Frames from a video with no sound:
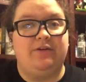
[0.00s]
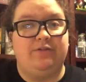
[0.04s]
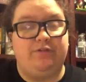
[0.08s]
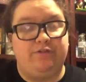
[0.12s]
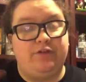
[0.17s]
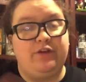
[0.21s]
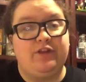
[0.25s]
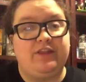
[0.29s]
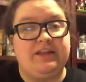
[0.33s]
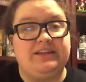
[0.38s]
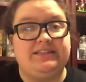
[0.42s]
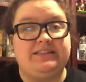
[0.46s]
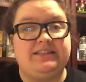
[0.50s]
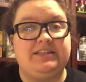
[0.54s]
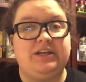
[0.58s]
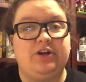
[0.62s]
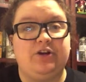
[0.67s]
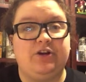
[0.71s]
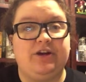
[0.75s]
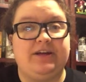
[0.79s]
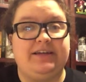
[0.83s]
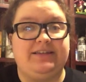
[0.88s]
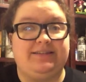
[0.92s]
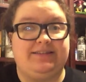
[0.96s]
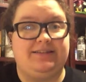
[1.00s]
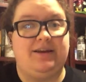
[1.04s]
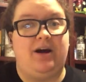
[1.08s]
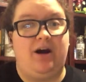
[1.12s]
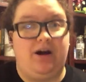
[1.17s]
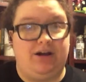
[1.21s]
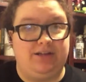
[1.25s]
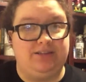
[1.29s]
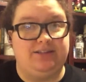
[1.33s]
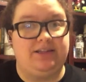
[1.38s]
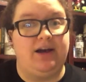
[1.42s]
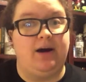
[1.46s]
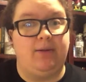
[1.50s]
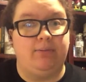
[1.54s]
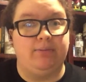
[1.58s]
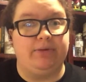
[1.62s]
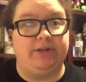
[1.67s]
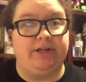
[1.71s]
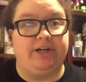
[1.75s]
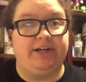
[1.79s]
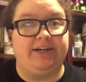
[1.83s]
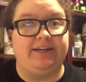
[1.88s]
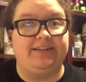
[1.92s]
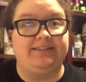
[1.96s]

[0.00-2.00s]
for this series on Tumblr.